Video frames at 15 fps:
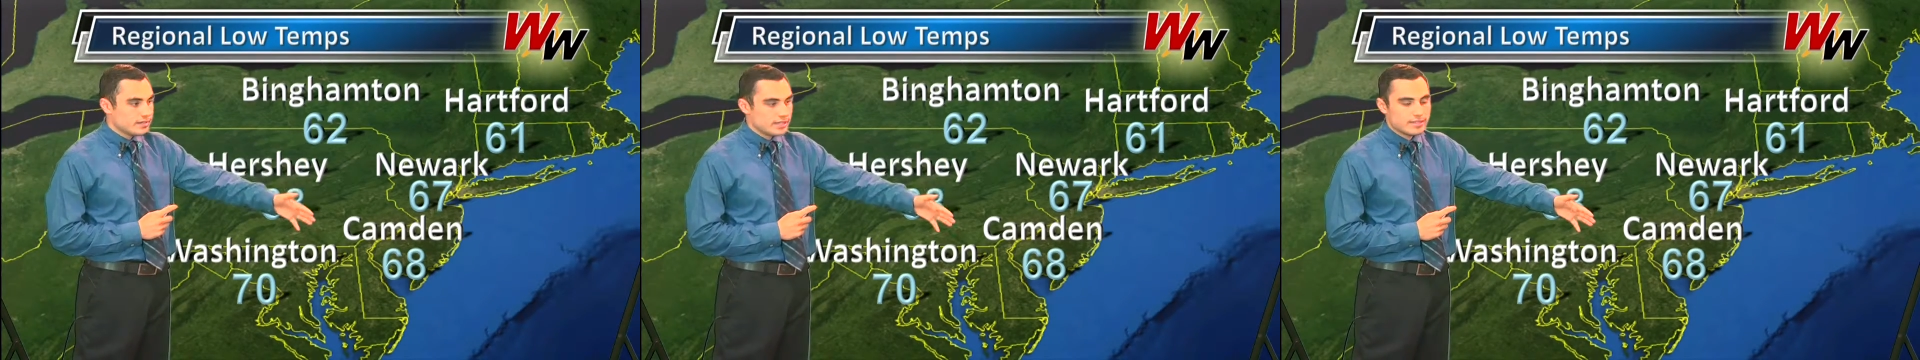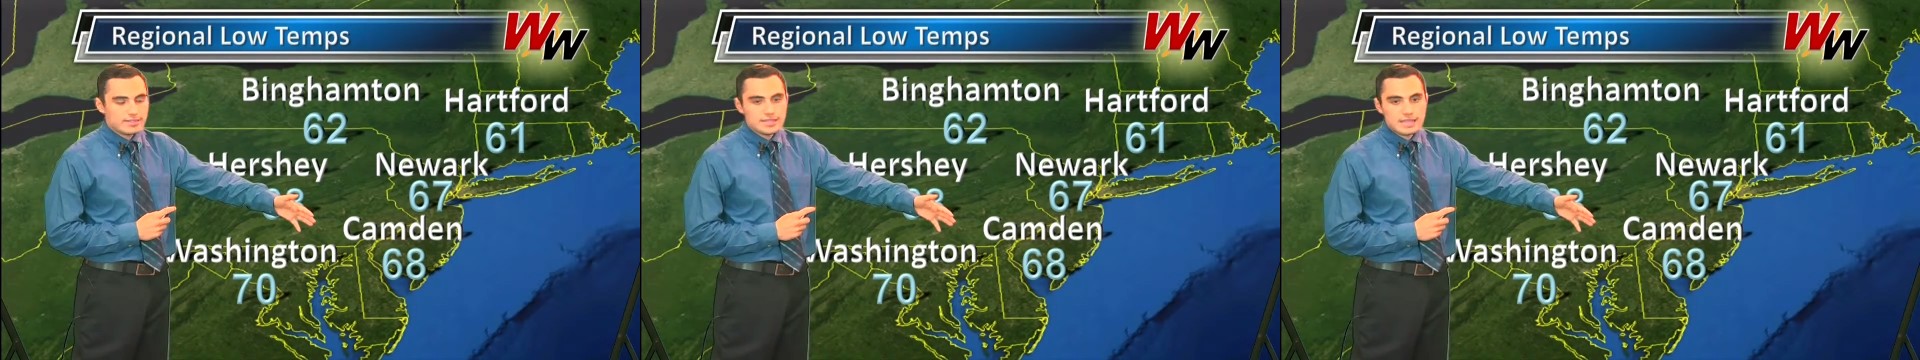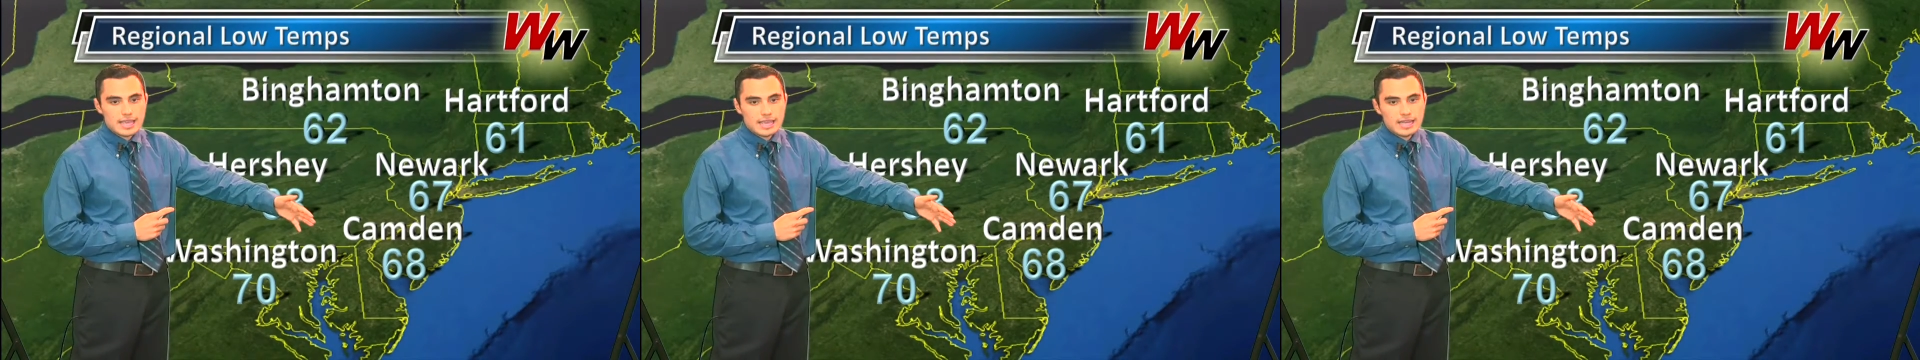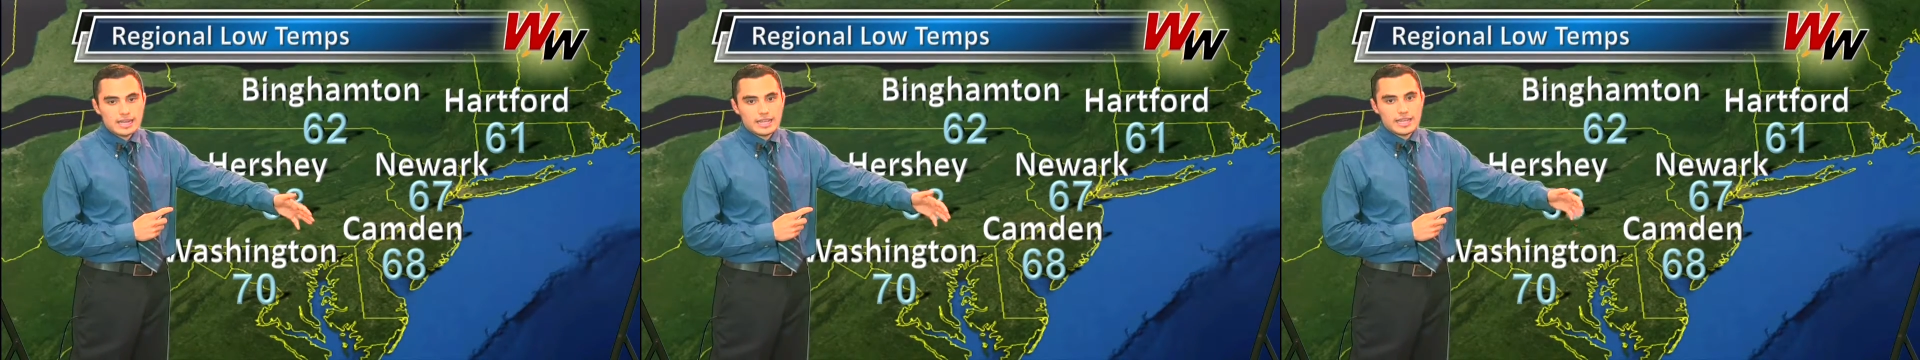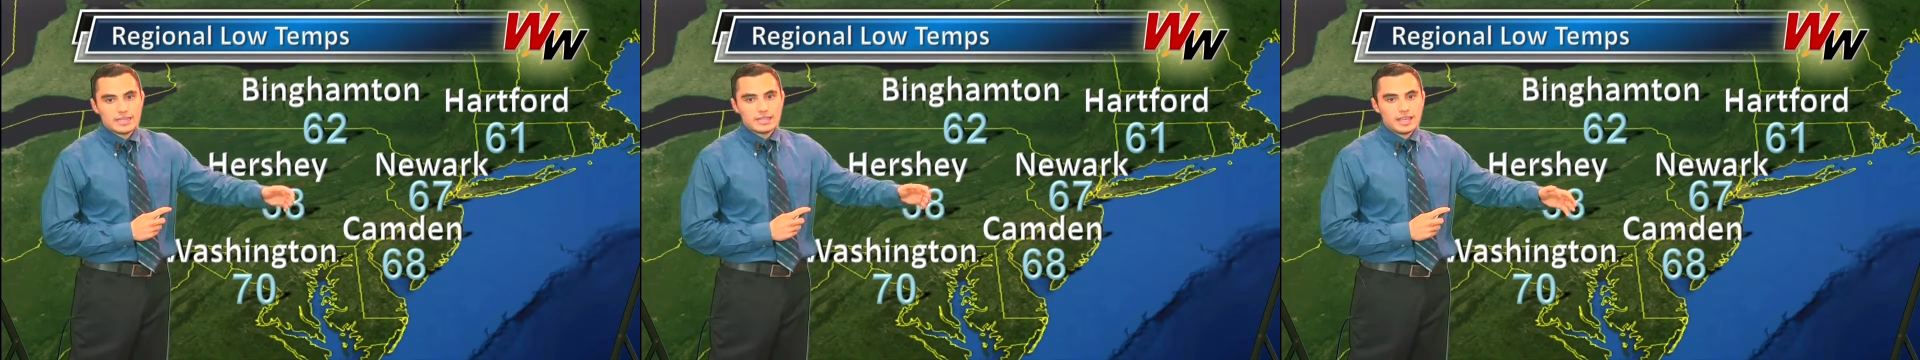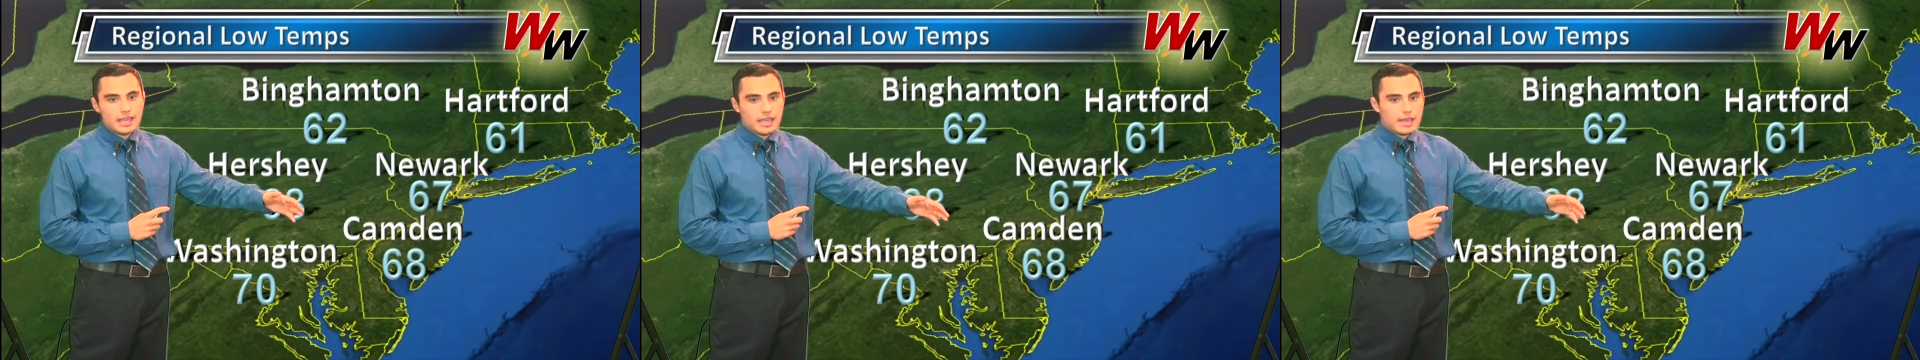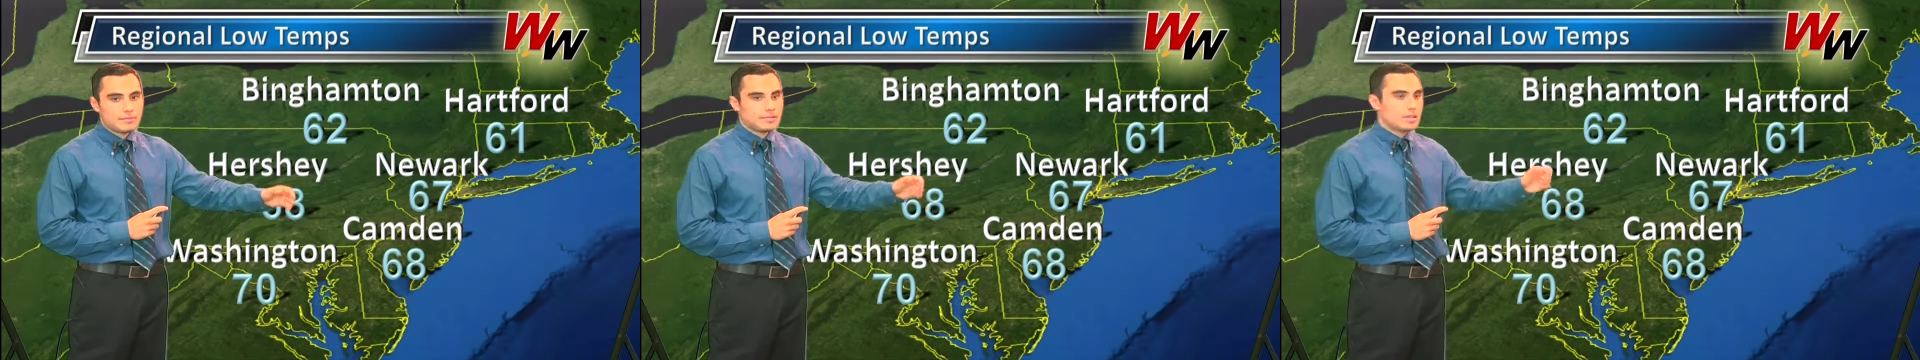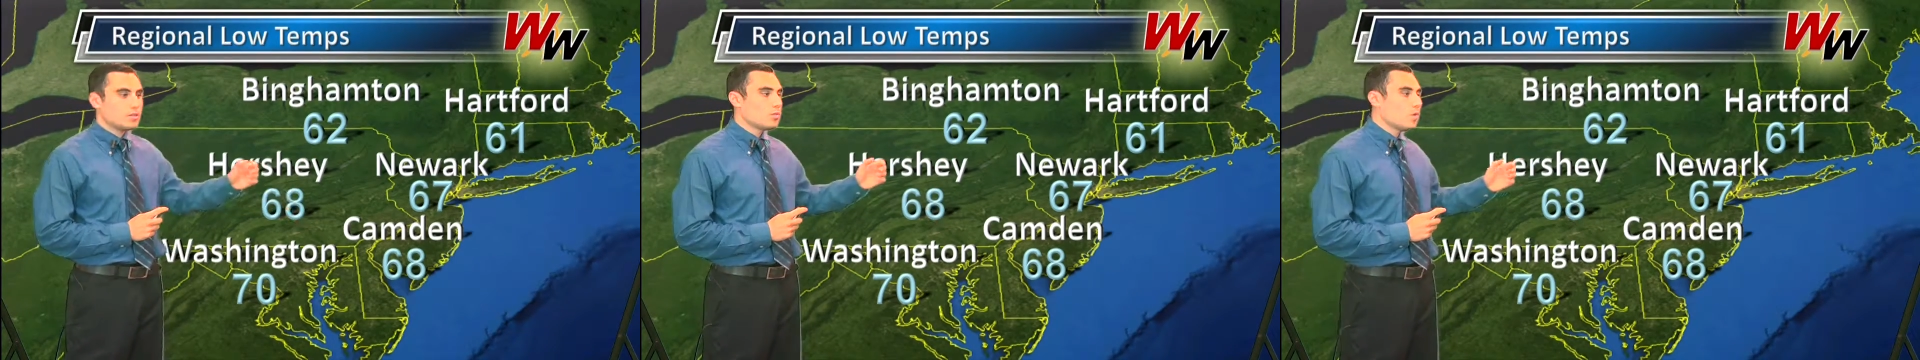68 in
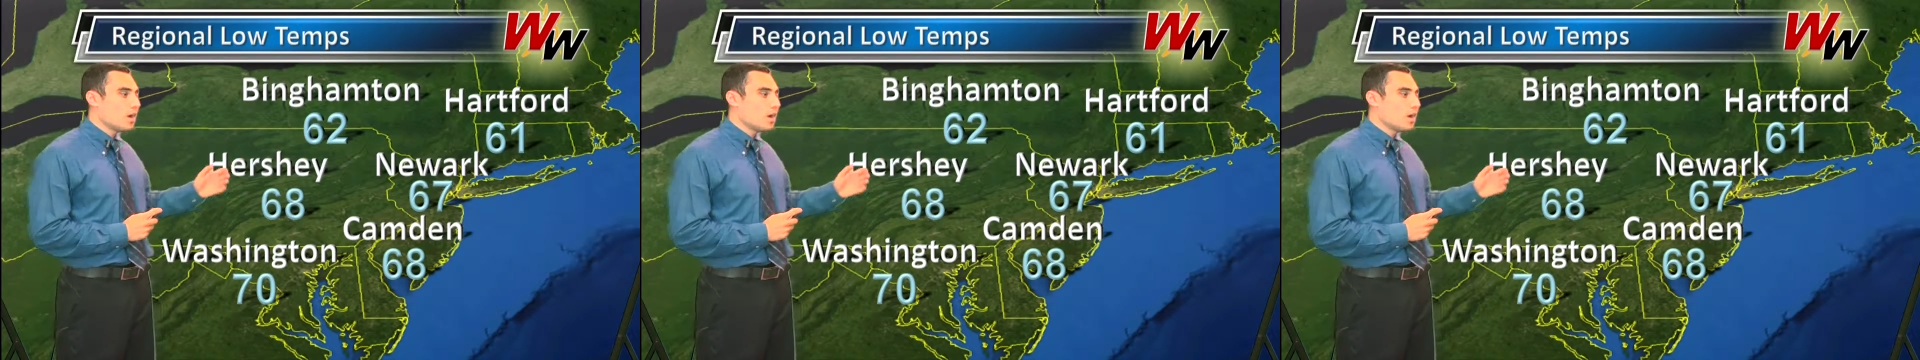Camden.